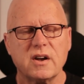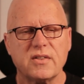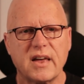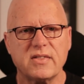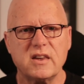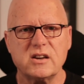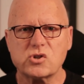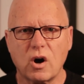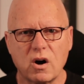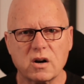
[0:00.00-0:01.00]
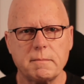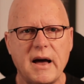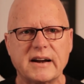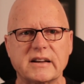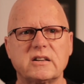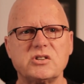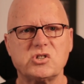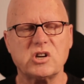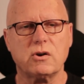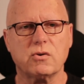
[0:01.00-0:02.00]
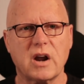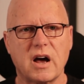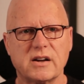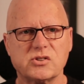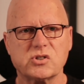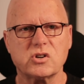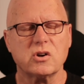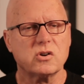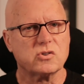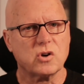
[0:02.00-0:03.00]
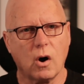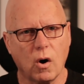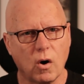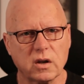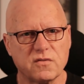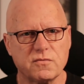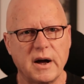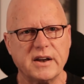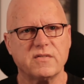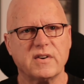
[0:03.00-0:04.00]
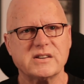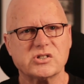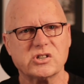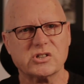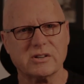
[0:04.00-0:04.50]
that is automatically synchronized to all of my devices.